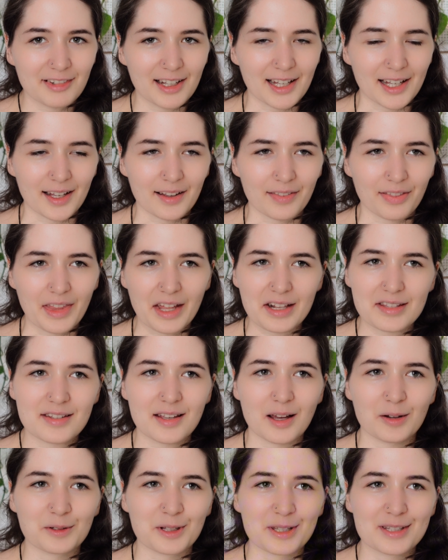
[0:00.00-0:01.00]
And that
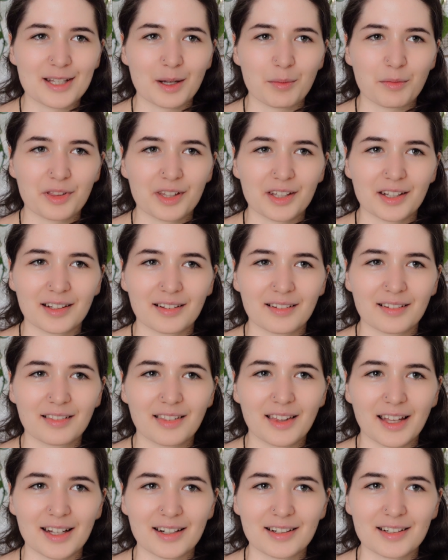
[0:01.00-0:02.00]
sounded something
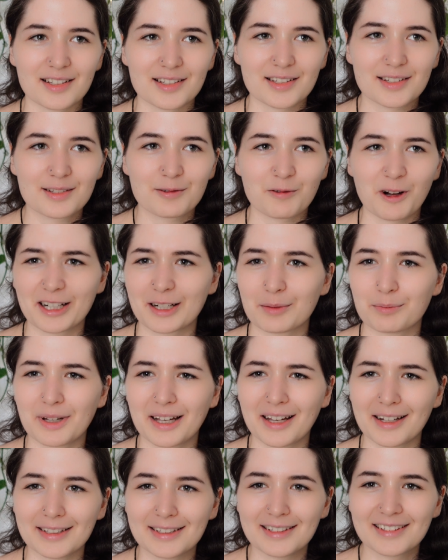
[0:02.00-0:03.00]
that is right up my
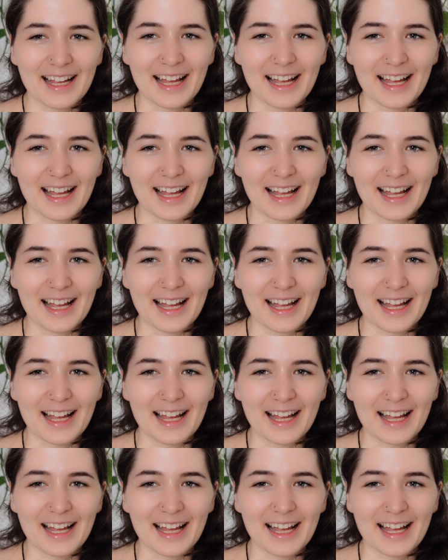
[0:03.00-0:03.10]
alley.